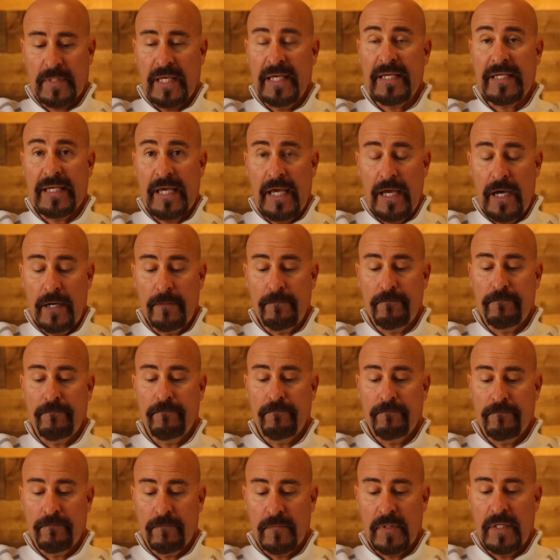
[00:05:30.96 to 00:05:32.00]
it can.
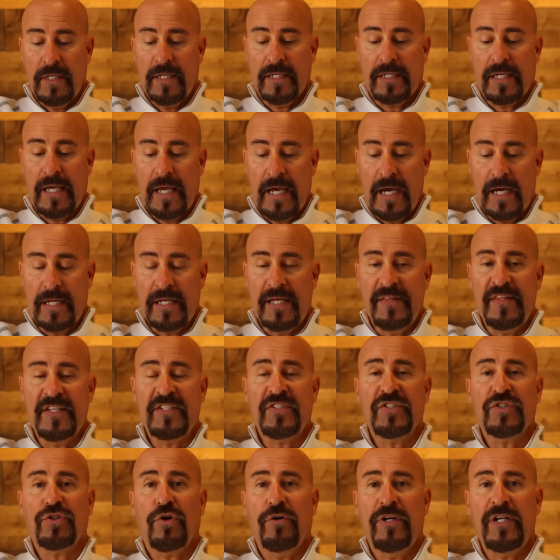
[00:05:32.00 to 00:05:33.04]
It can. And
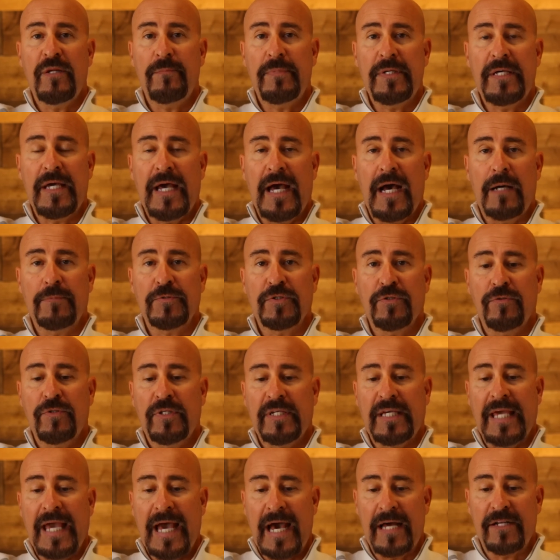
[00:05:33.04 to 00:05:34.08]
this is going to be absolutely
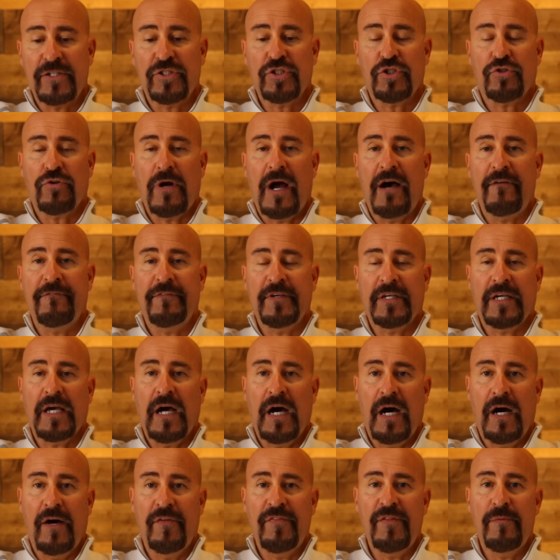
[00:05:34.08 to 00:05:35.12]
catastrophic
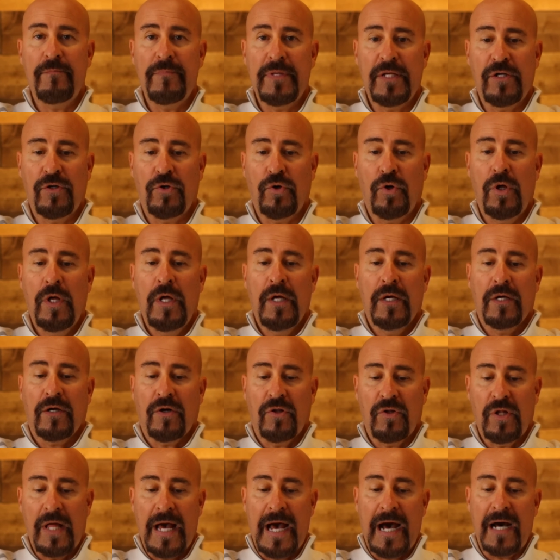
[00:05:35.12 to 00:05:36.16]
on the middle
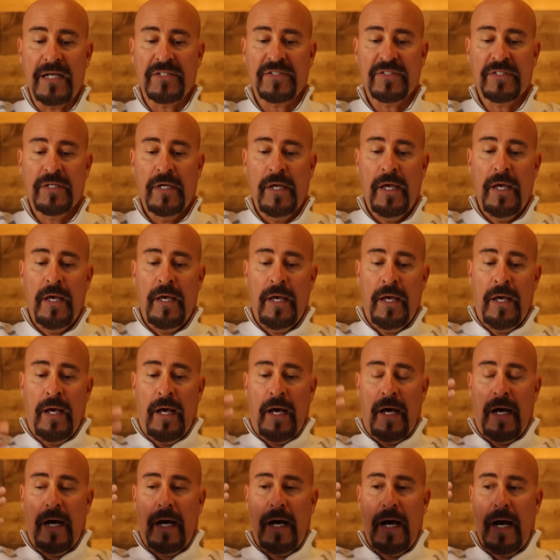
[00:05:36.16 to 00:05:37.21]
class.
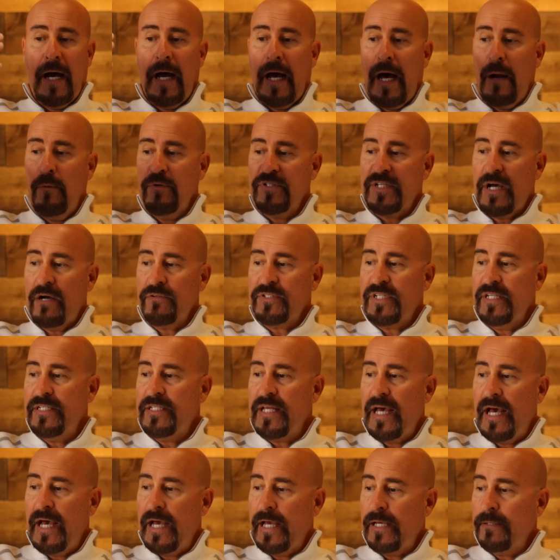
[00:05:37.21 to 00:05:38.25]
I was out
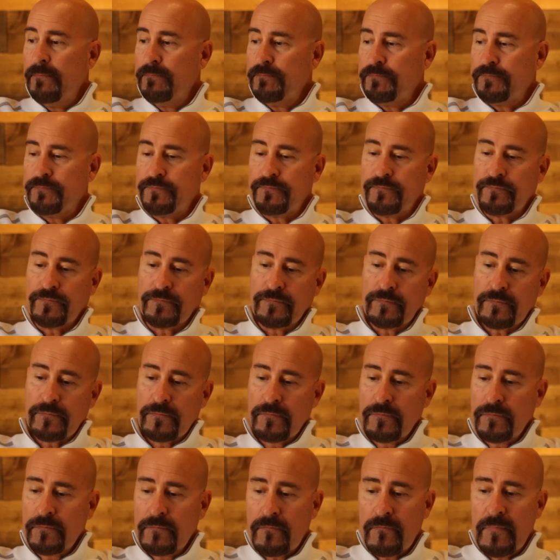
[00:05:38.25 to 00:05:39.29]
today,
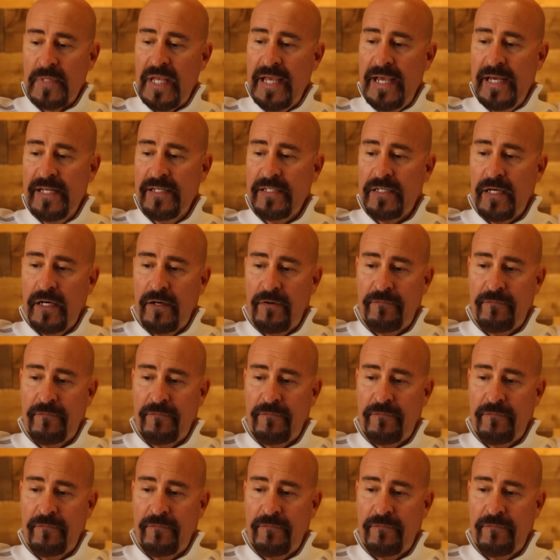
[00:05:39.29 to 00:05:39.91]
and